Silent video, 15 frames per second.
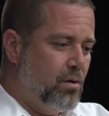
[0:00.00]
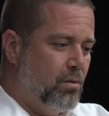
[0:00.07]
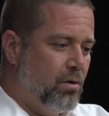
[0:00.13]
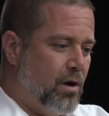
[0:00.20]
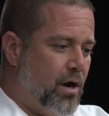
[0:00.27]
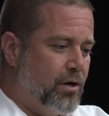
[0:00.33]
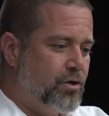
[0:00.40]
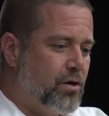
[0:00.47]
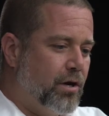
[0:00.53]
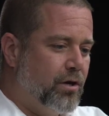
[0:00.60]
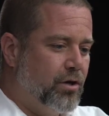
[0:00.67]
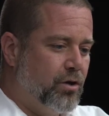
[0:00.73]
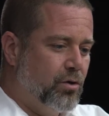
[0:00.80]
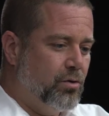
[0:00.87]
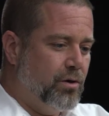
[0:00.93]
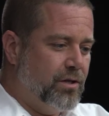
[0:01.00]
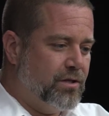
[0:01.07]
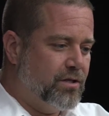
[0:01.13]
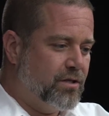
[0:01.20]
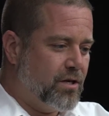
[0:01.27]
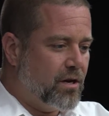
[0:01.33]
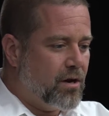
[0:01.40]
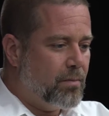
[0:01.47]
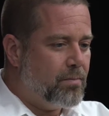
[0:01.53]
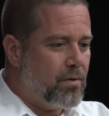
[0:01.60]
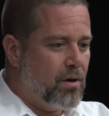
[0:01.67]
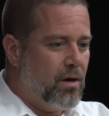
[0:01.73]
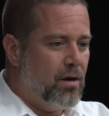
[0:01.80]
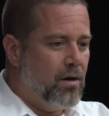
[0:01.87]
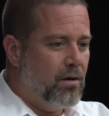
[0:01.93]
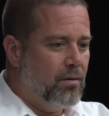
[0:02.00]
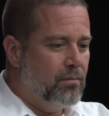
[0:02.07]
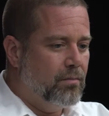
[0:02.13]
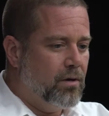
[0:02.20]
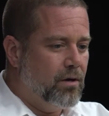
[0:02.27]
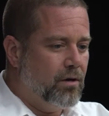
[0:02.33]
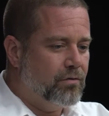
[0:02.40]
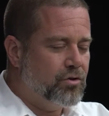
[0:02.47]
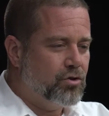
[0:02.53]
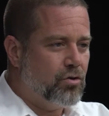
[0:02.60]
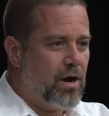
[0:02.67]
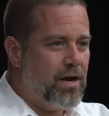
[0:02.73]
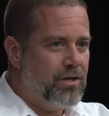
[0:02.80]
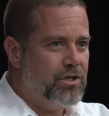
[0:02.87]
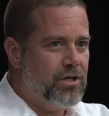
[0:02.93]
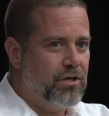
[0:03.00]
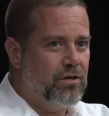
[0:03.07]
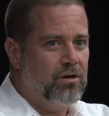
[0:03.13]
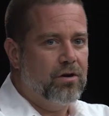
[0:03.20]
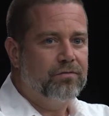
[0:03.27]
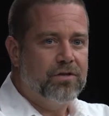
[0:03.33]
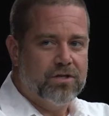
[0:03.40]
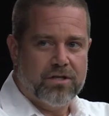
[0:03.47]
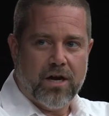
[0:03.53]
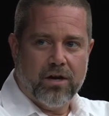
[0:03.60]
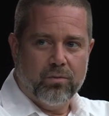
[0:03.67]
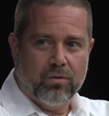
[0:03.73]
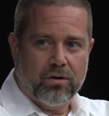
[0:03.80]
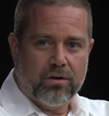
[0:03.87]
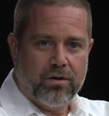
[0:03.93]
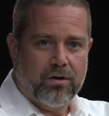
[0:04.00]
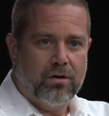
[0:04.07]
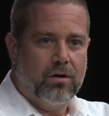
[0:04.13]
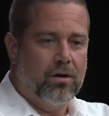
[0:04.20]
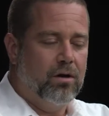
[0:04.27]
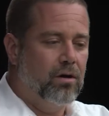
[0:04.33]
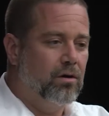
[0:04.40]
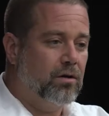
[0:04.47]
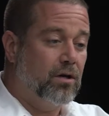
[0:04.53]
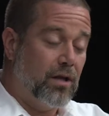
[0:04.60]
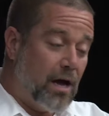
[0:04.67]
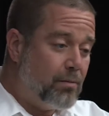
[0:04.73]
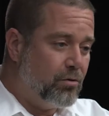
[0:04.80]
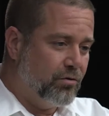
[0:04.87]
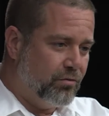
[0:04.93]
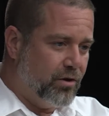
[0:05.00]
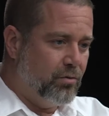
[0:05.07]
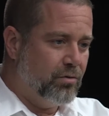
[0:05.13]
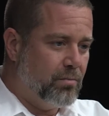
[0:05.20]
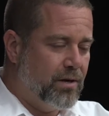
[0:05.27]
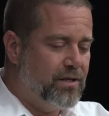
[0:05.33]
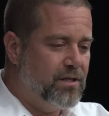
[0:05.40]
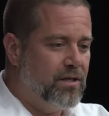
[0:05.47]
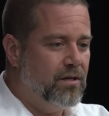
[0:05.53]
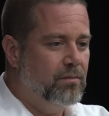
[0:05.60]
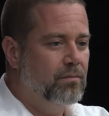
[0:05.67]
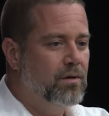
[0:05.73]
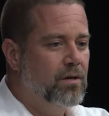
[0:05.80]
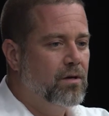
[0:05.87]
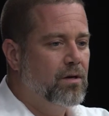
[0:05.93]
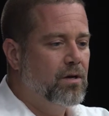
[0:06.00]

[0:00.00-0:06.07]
what I try to do is set up enough strategy and enough design work collaboratively with my team